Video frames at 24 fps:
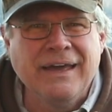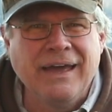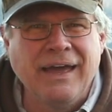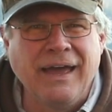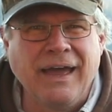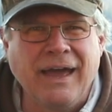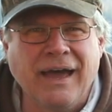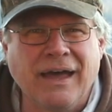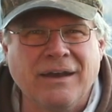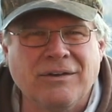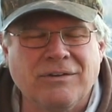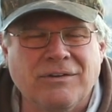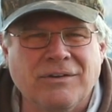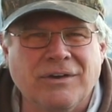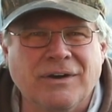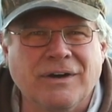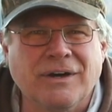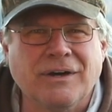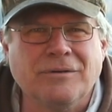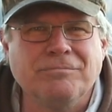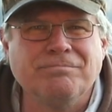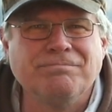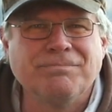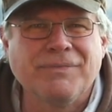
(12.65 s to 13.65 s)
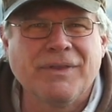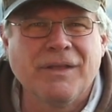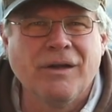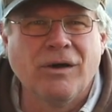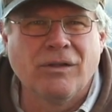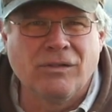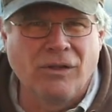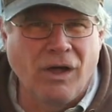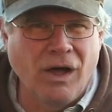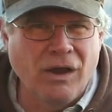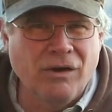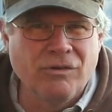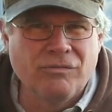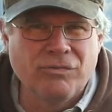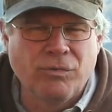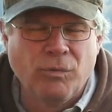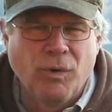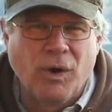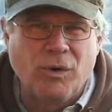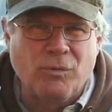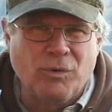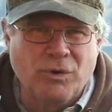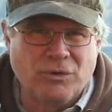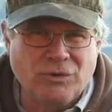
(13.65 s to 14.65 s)
And a lot of
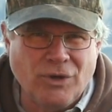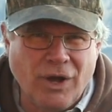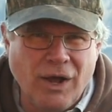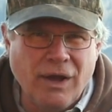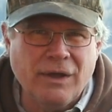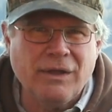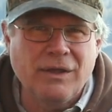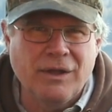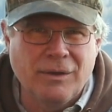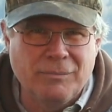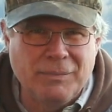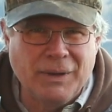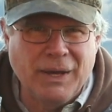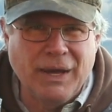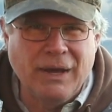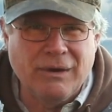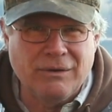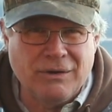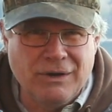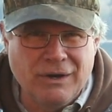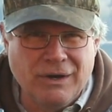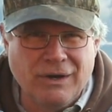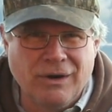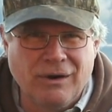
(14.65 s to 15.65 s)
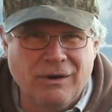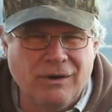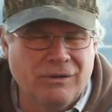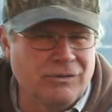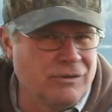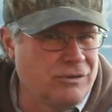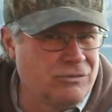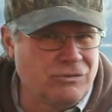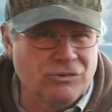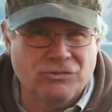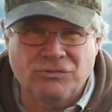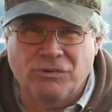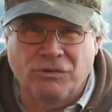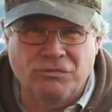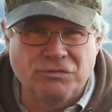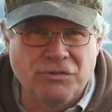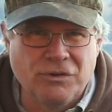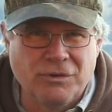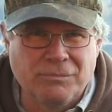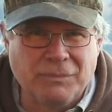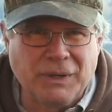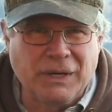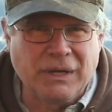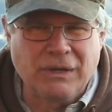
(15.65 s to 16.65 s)
what we're talking about here in just a
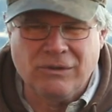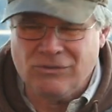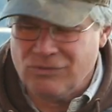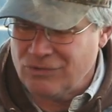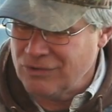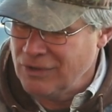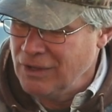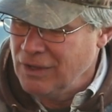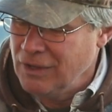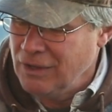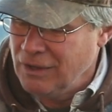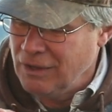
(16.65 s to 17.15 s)
few minutes